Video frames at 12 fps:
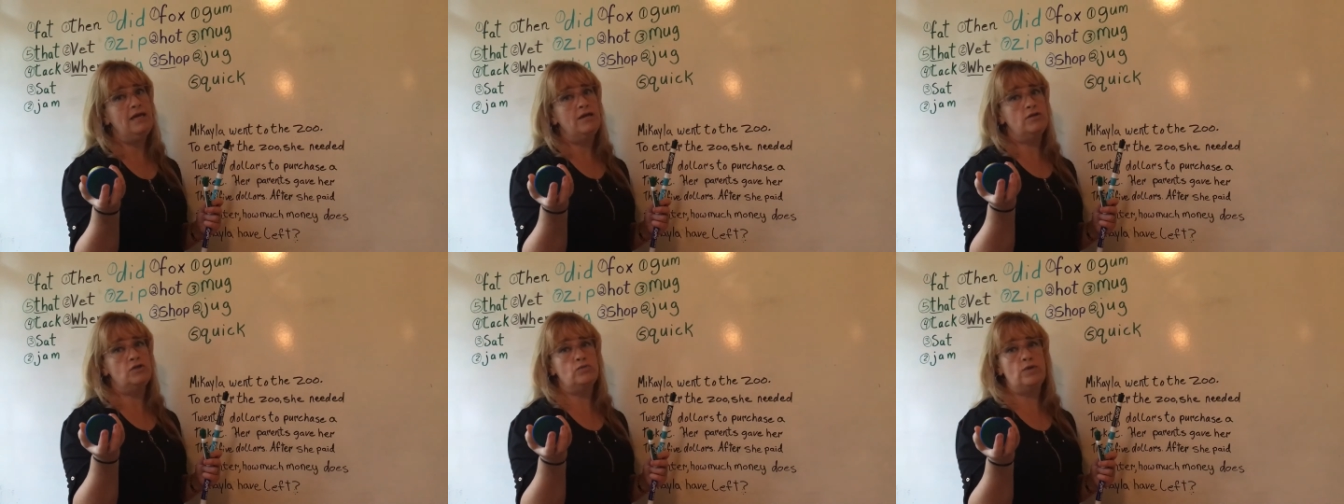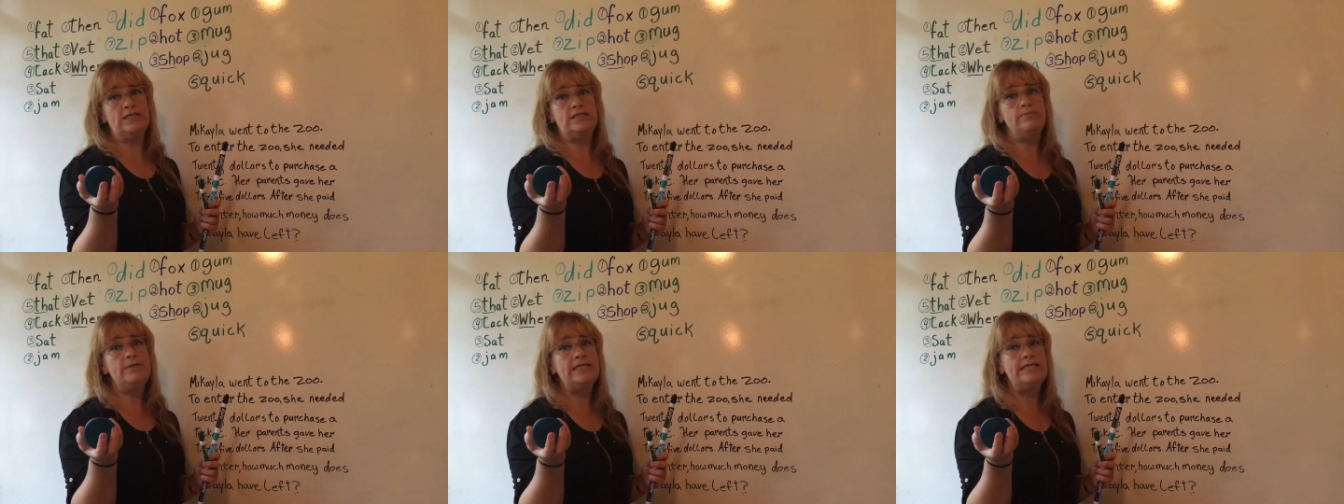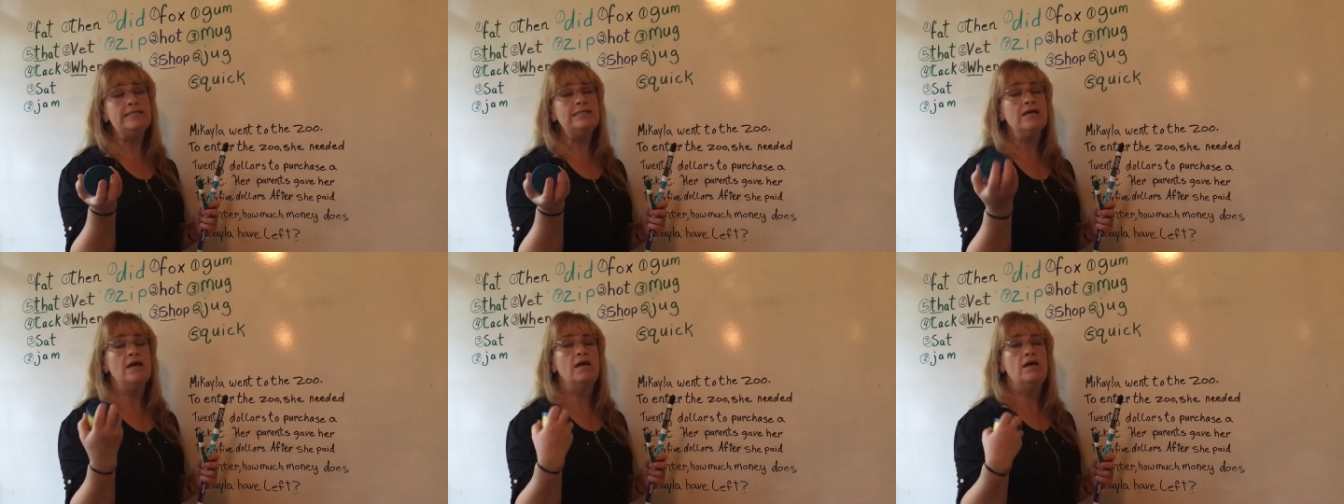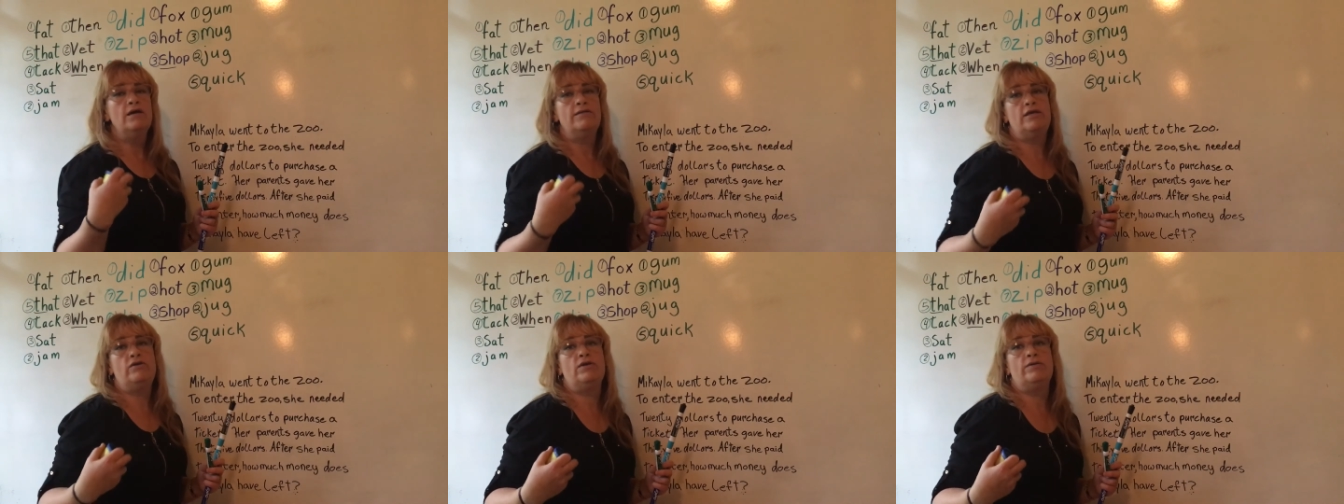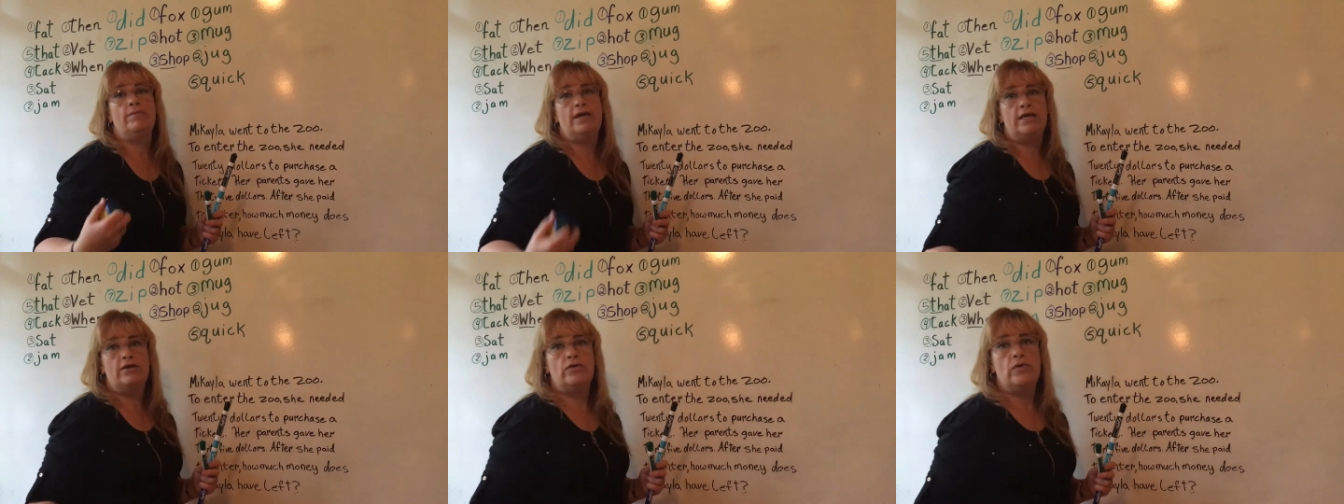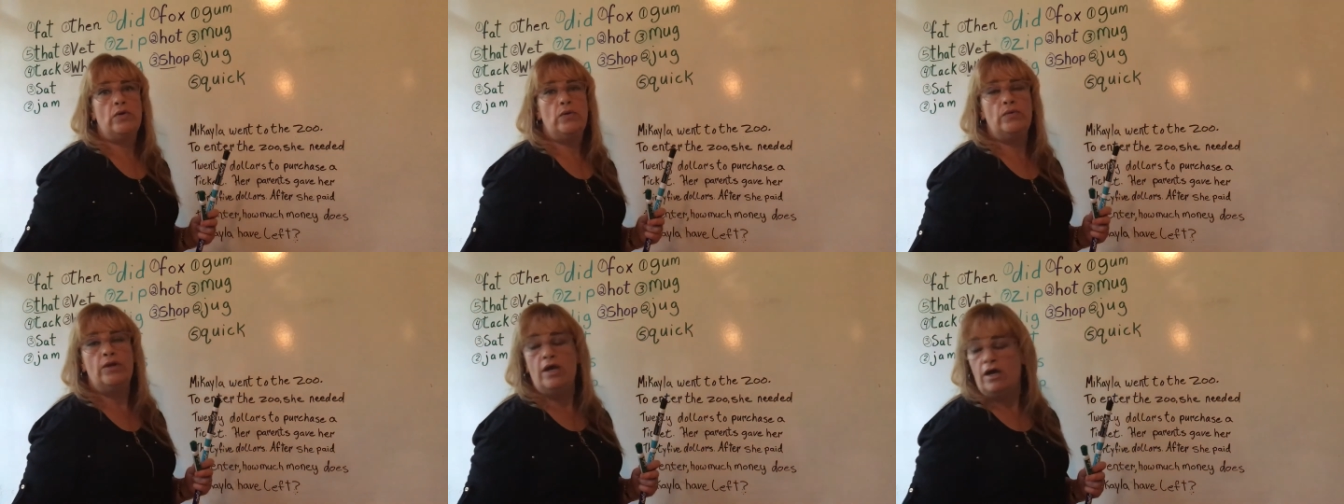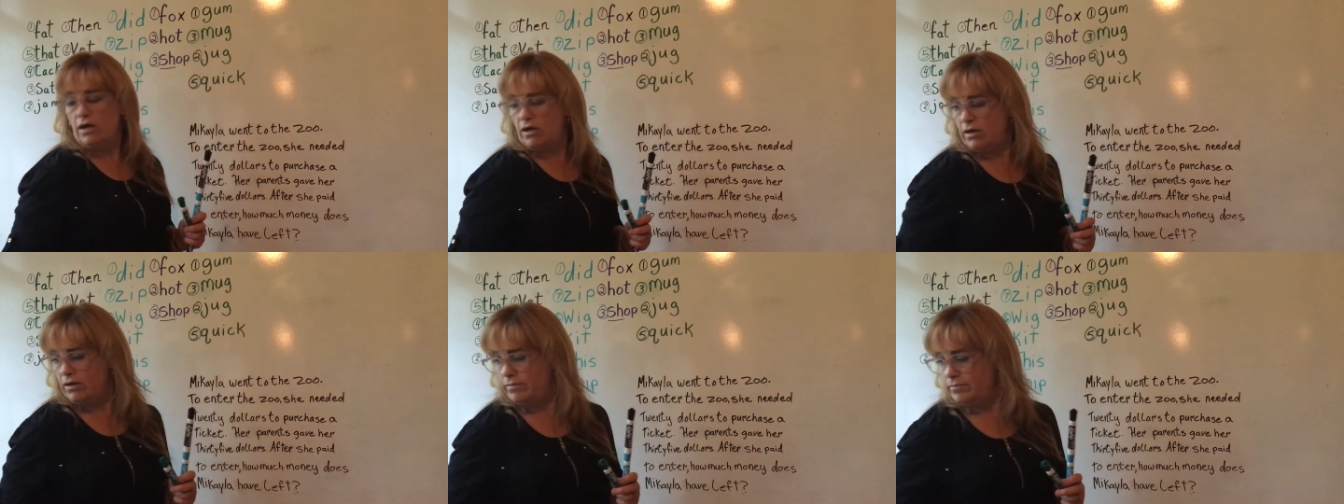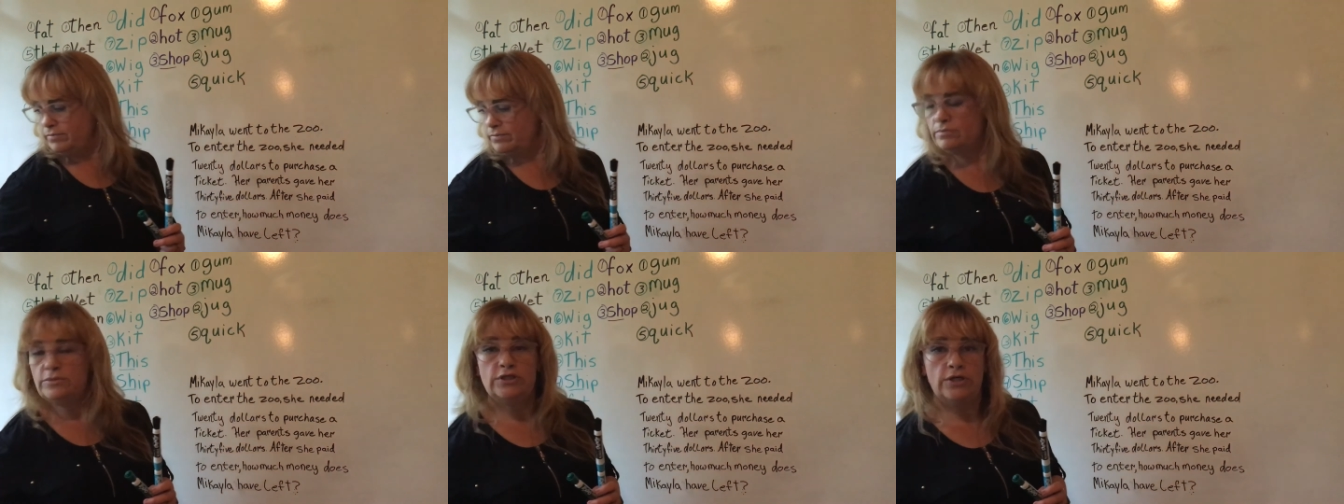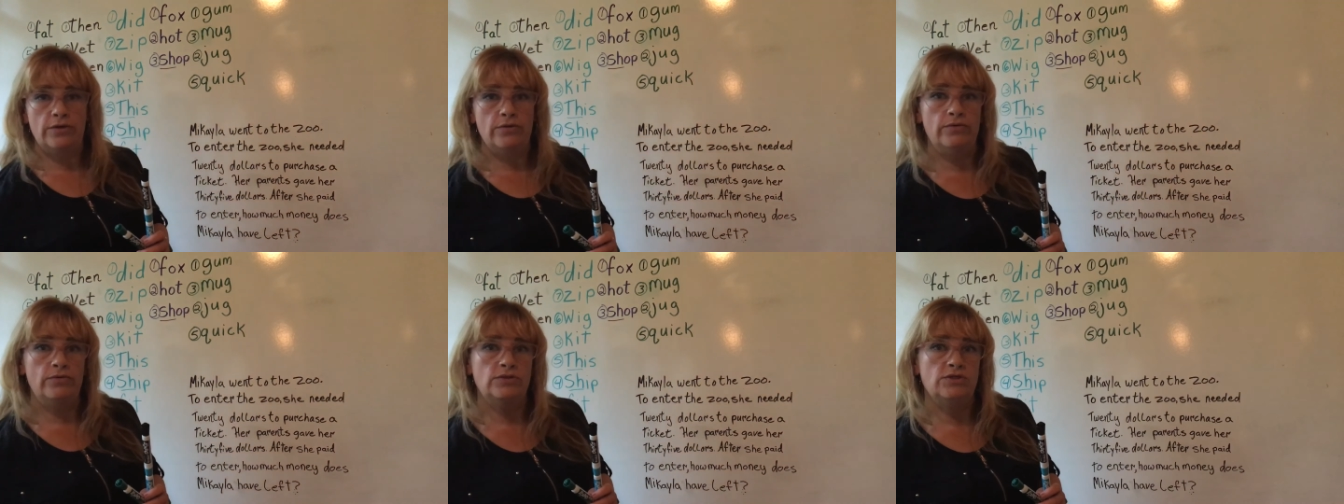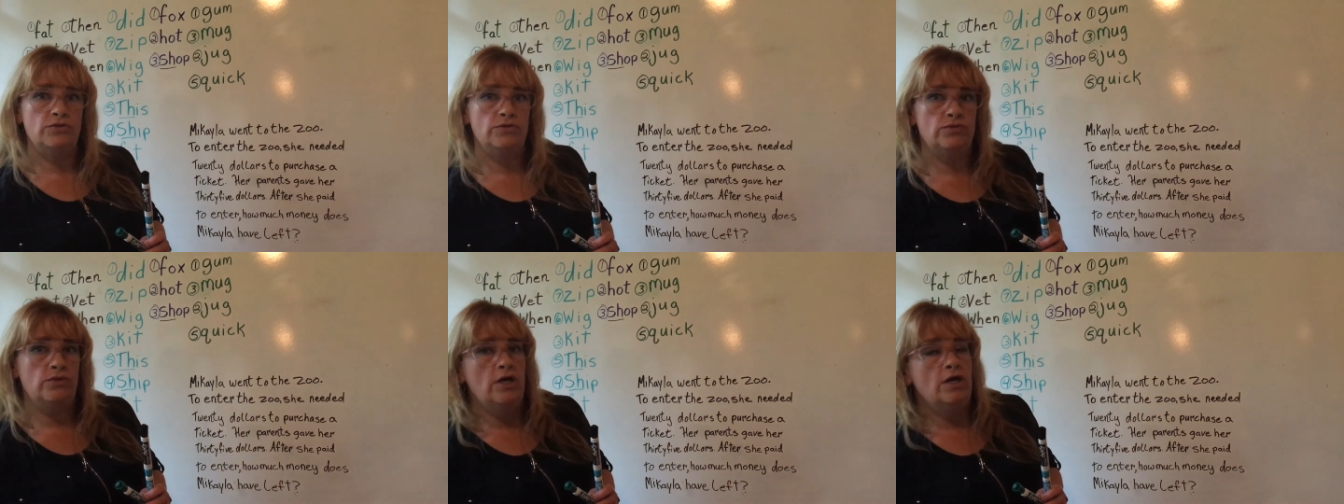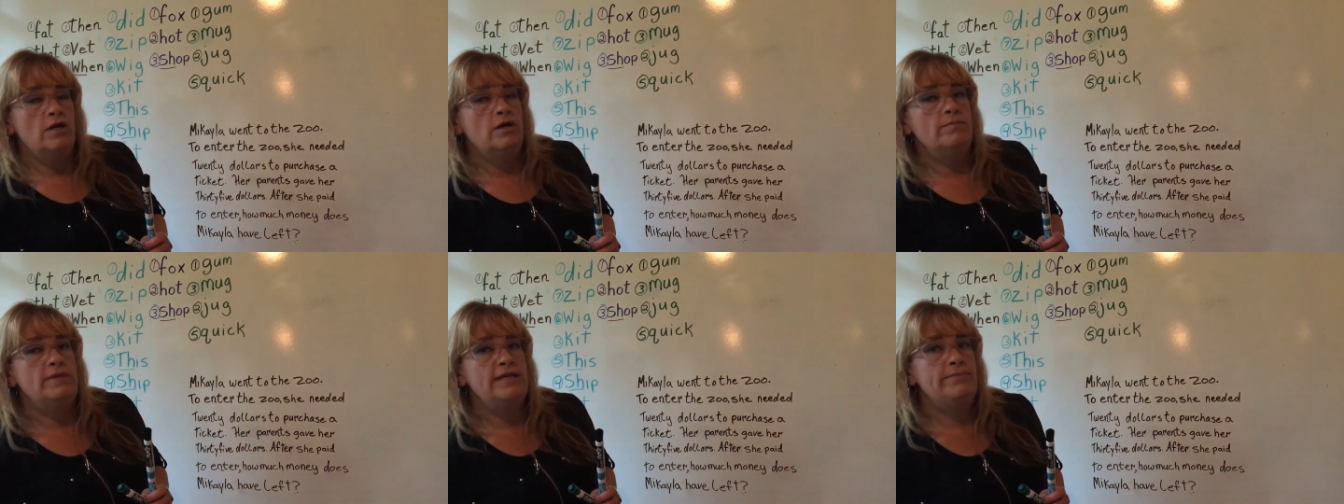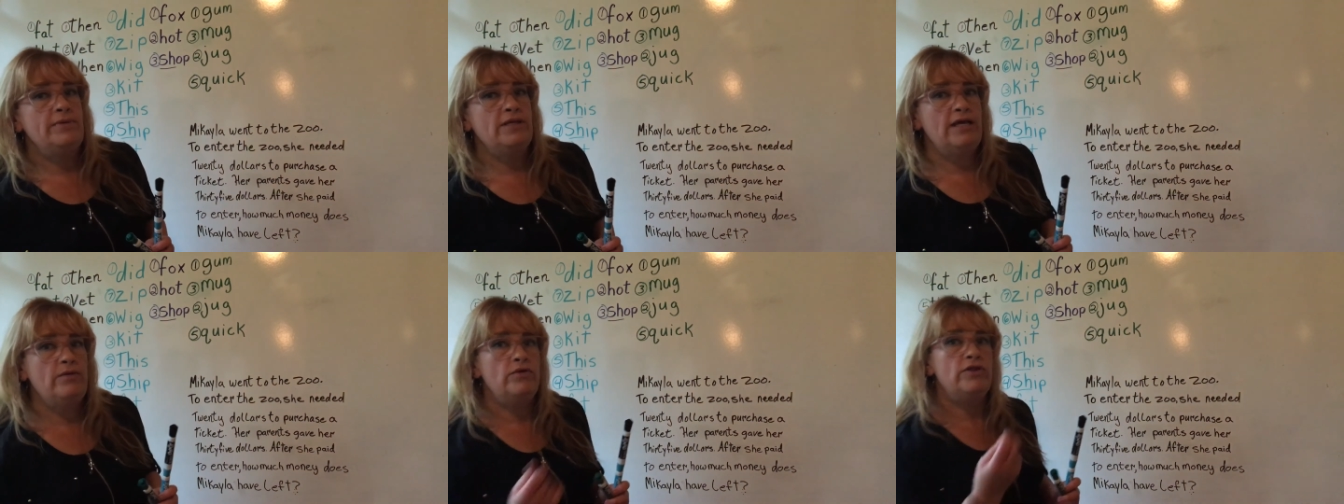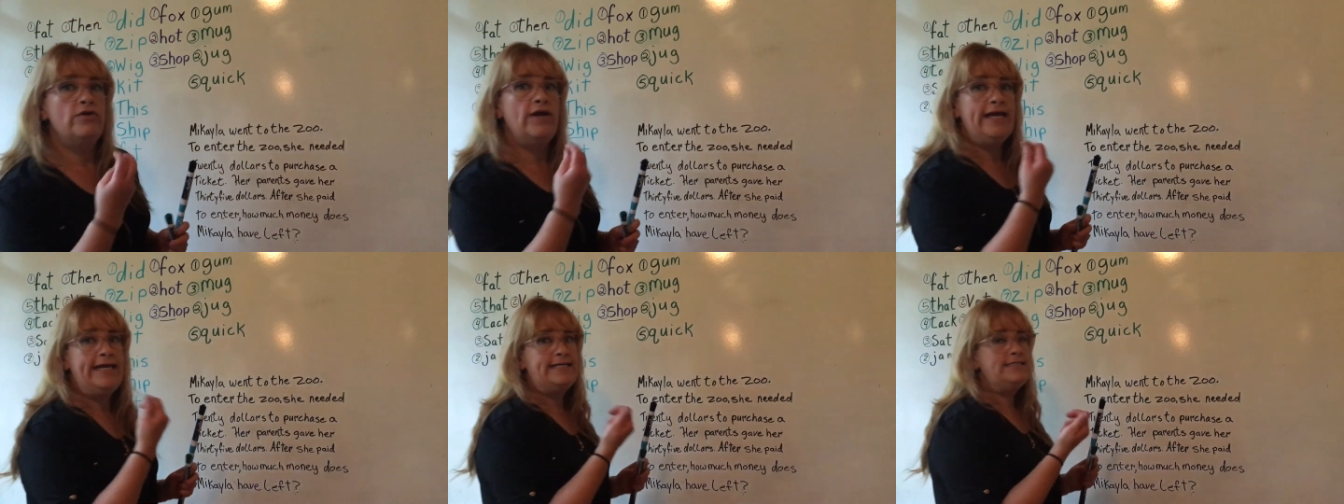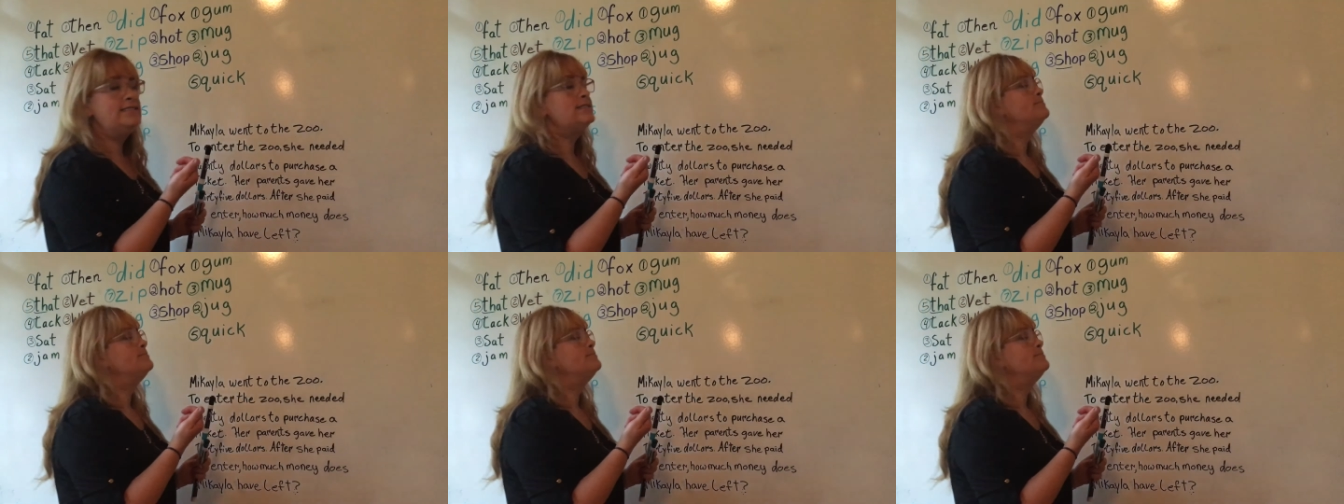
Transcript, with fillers: There's recipes that you can make your own um, dough to manipulate with your hands.